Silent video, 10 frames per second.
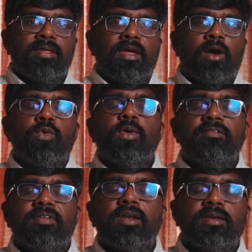How do I
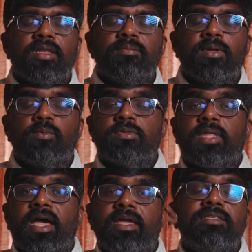have contentment with
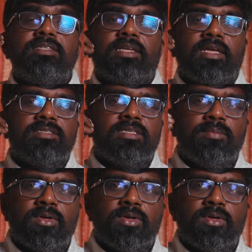the eyes that I see?